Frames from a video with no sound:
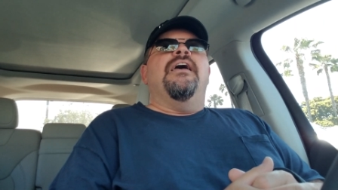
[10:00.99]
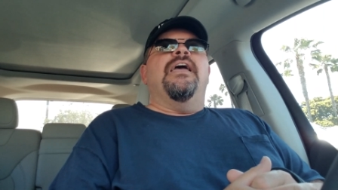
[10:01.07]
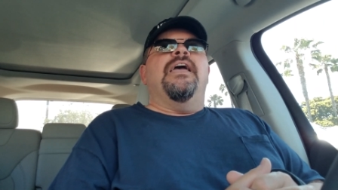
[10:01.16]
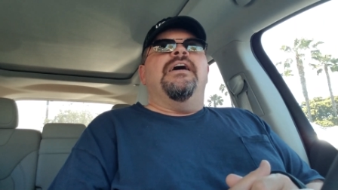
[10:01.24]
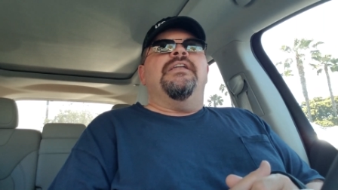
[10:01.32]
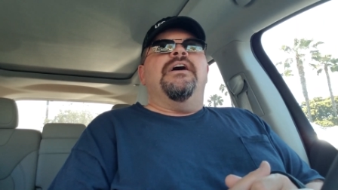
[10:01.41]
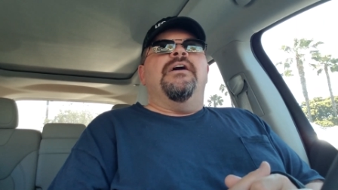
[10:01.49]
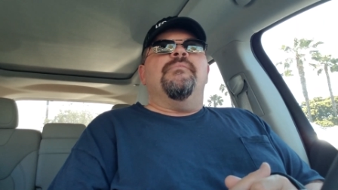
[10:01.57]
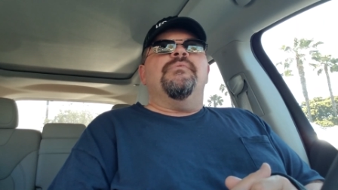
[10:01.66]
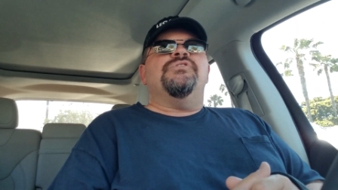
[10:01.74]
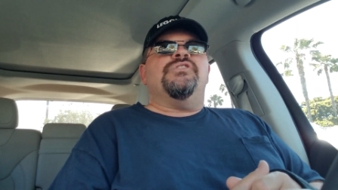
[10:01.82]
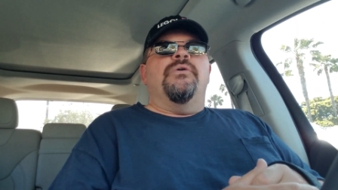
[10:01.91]
And
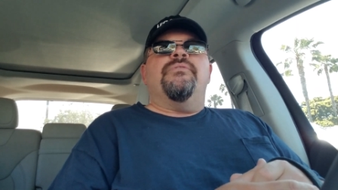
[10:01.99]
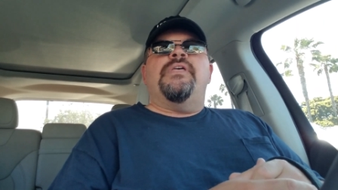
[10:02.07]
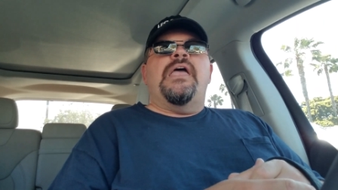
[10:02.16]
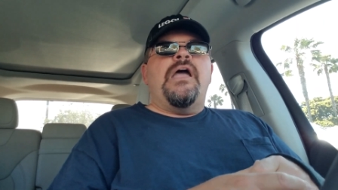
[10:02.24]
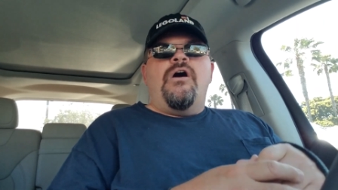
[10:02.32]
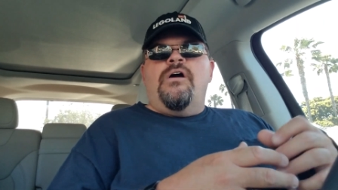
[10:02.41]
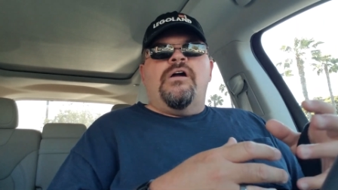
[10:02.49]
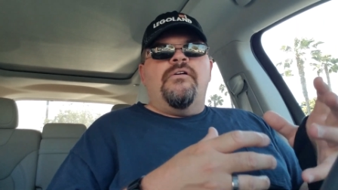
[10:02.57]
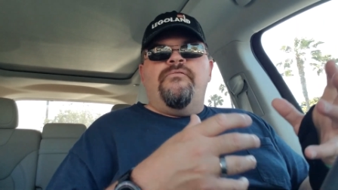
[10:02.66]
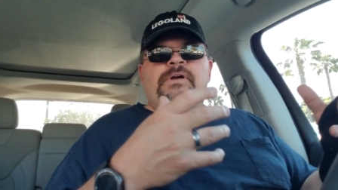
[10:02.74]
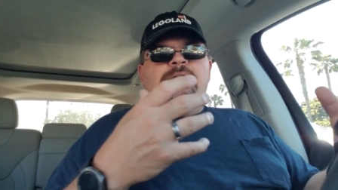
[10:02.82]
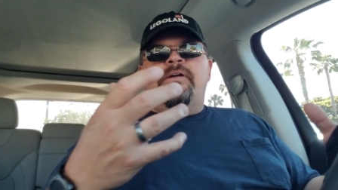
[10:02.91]
um, so they are
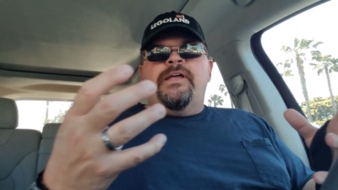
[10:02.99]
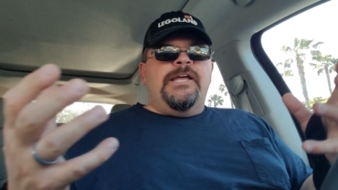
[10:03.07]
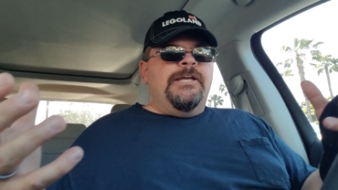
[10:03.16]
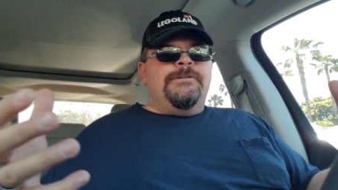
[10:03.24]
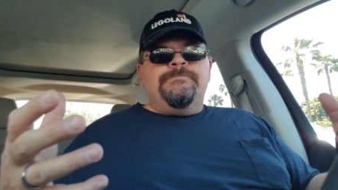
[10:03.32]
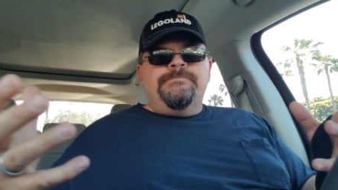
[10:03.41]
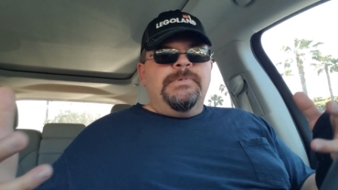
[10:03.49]
very